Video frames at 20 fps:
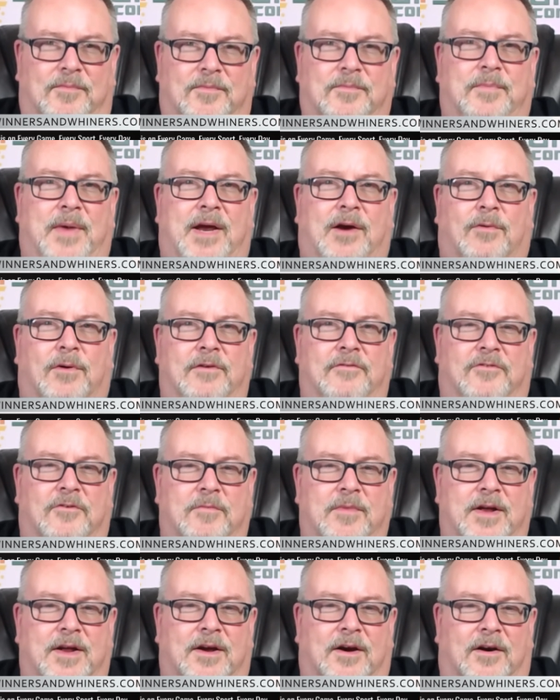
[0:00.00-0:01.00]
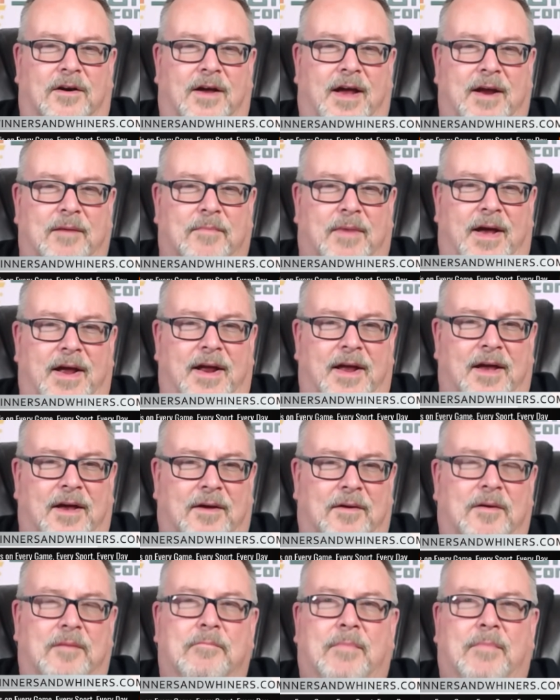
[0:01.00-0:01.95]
bake one for me, all right?